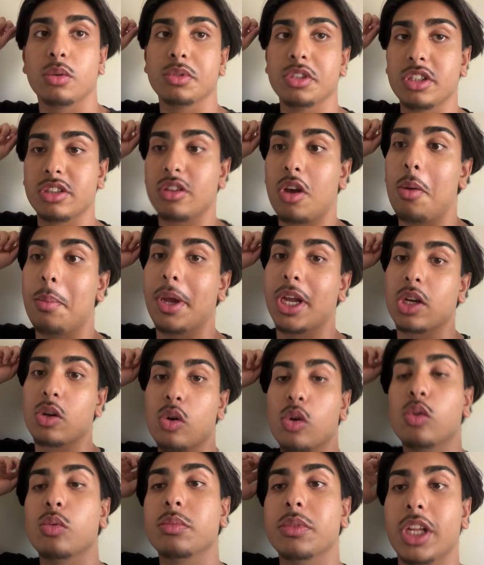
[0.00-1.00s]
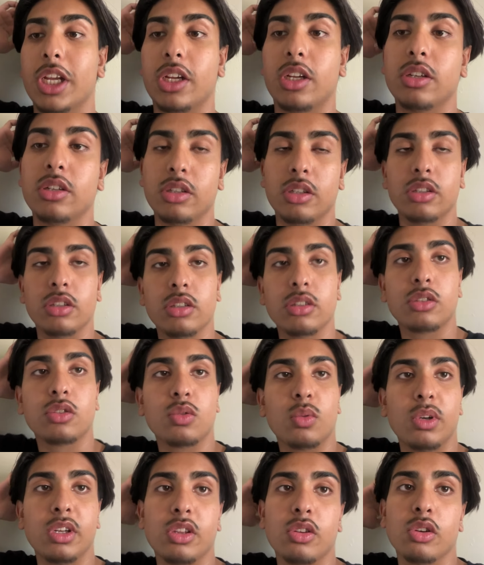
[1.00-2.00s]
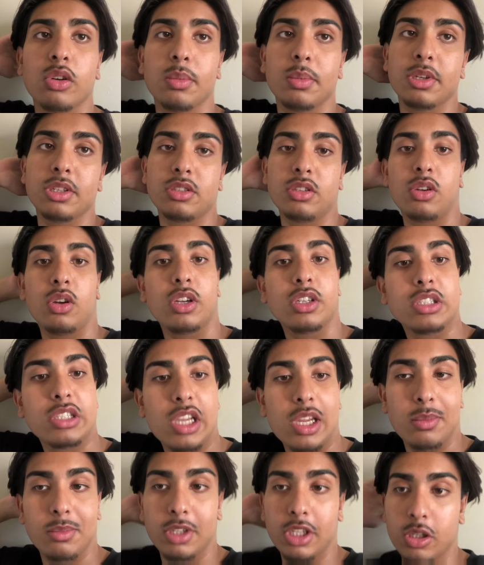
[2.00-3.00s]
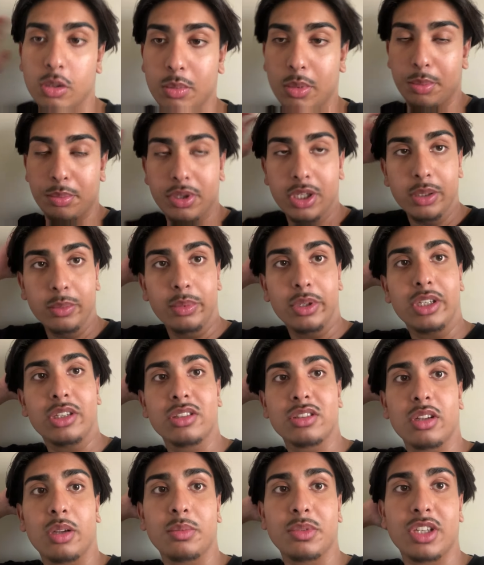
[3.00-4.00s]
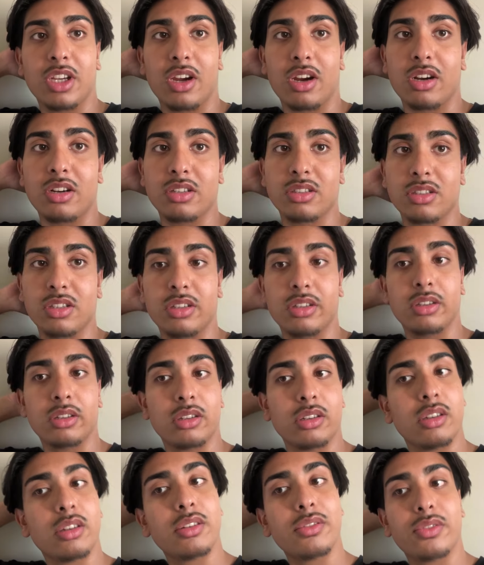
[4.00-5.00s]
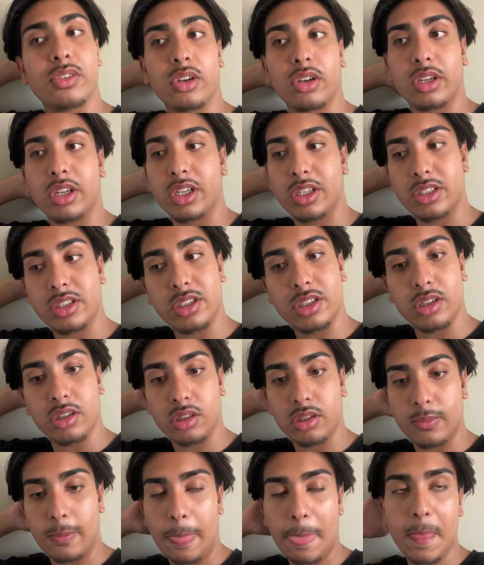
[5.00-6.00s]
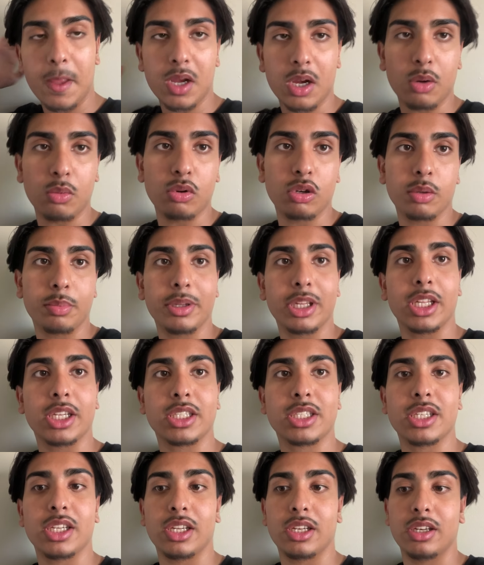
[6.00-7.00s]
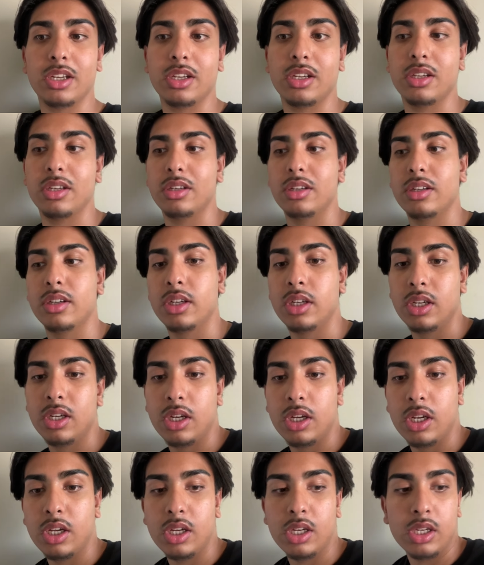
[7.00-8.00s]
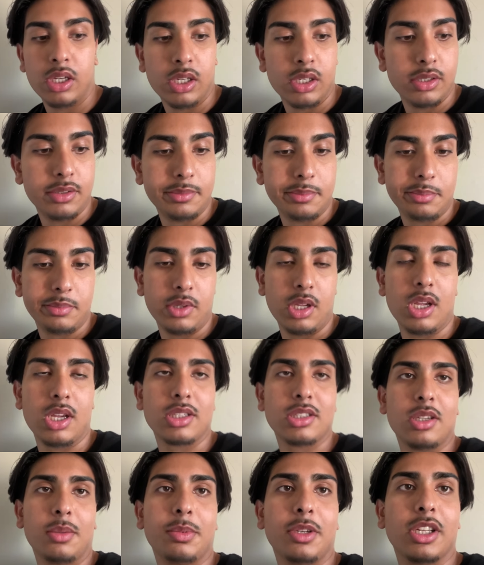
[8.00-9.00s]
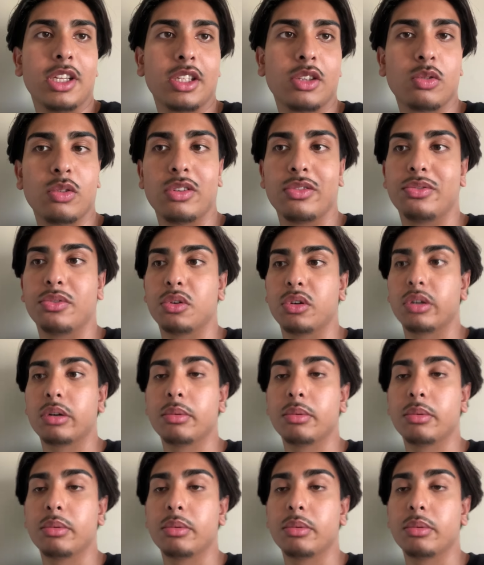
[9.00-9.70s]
we just got back home like uh, 20, 30 minutes ago. I just came lay on my bed because I'm tired as hell, if y'all can't tell. I woke up at like 10 and I slept at like 3 or 4.